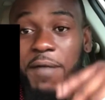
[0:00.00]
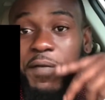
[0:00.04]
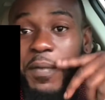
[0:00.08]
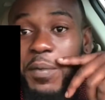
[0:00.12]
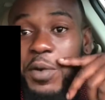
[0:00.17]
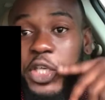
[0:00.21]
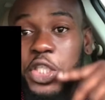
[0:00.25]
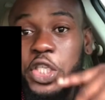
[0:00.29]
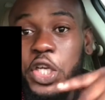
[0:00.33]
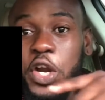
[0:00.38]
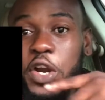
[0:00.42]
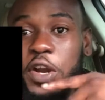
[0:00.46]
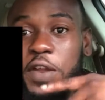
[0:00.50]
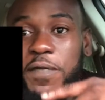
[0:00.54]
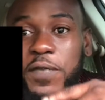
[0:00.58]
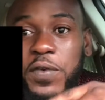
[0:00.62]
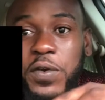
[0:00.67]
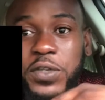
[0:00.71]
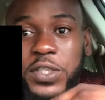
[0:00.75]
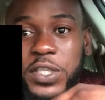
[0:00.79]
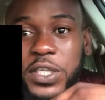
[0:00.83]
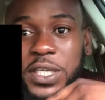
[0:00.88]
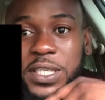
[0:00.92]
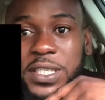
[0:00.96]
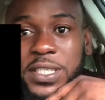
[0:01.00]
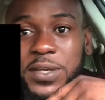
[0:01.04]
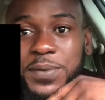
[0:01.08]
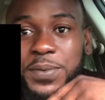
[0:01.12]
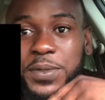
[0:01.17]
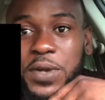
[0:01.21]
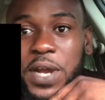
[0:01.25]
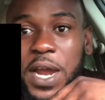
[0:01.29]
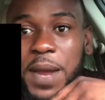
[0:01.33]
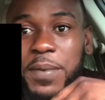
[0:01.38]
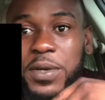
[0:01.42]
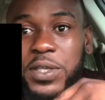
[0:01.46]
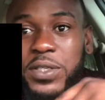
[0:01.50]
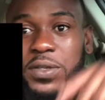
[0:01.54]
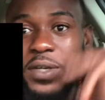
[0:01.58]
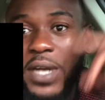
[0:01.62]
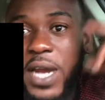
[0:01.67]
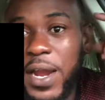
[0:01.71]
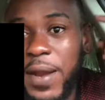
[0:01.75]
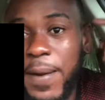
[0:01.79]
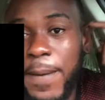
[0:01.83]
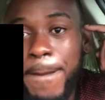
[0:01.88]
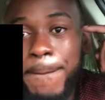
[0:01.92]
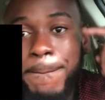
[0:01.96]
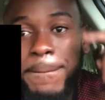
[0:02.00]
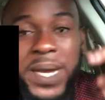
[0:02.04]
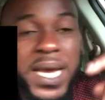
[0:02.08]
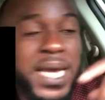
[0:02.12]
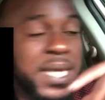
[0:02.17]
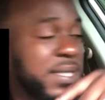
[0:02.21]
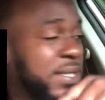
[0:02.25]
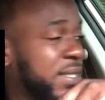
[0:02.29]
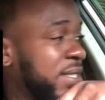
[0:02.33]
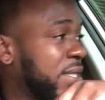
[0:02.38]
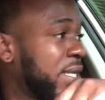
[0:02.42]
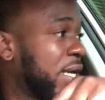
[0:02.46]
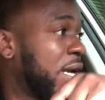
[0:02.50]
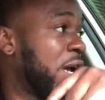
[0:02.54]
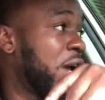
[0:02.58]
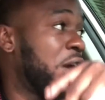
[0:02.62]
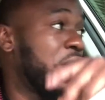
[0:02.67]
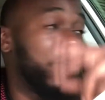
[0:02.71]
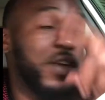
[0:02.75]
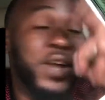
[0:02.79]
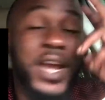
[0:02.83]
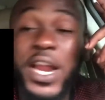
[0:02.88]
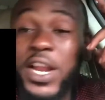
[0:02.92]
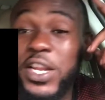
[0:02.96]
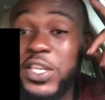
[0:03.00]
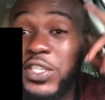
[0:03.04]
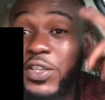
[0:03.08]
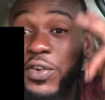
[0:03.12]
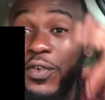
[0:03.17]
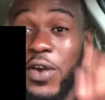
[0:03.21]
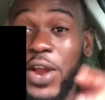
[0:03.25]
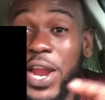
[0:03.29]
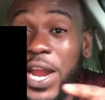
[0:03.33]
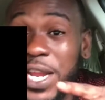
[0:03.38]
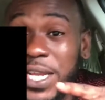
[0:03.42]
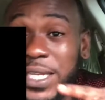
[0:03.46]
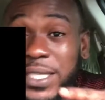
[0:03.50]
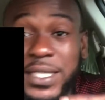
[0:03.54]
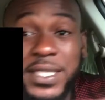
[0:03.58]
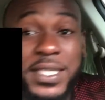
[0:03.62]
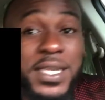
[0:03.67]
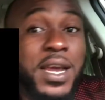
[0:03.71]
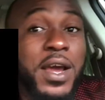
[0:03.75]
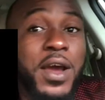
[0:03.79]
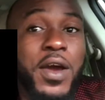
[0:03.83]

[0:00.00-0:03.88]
returning viewers and subscribers, you got the best, you got the greatest.